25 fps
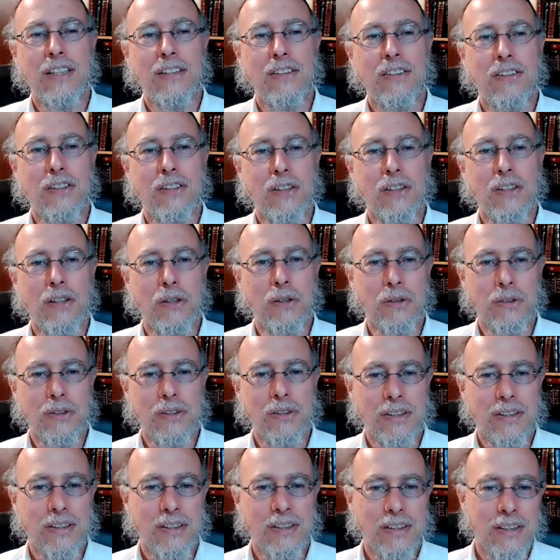So,
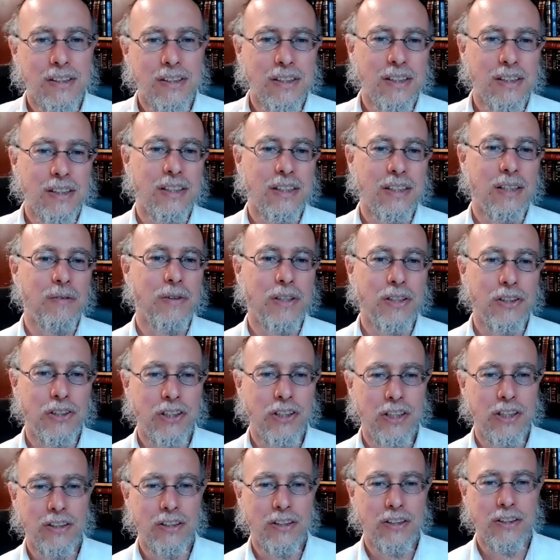I'm going to
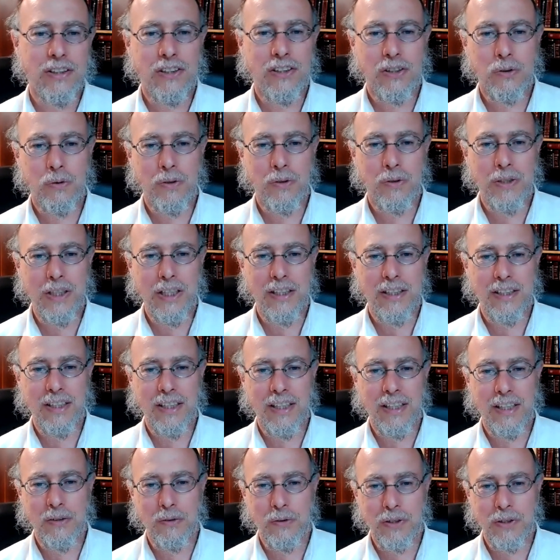share the screen
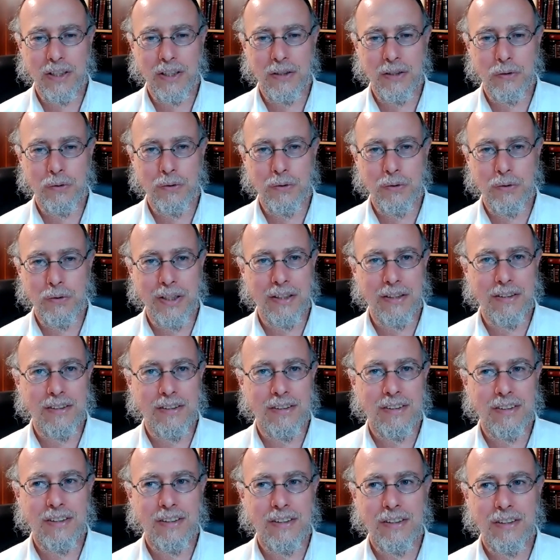and we're going to read
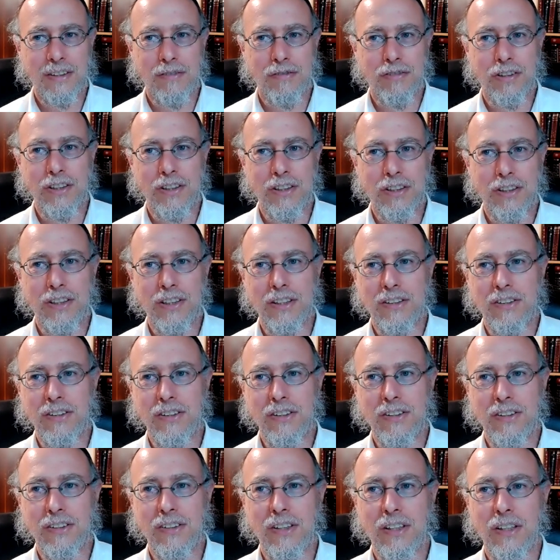the verses
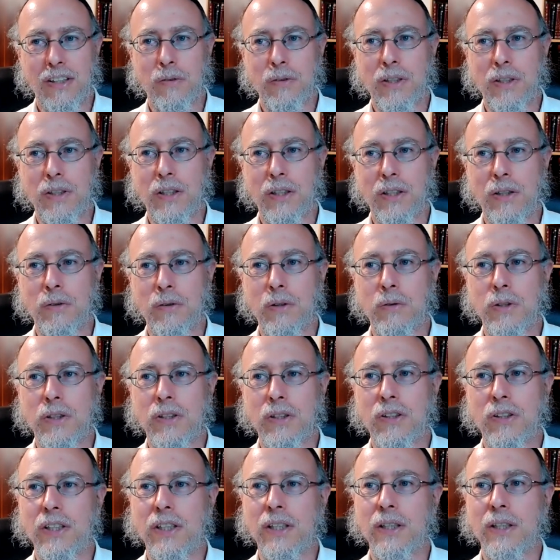just so that we know what we're
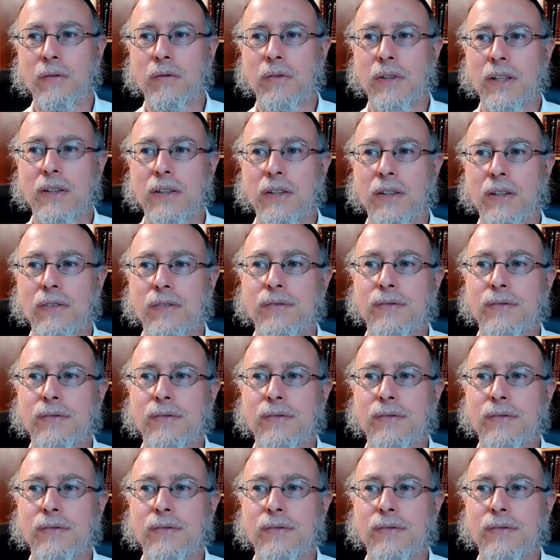talking about.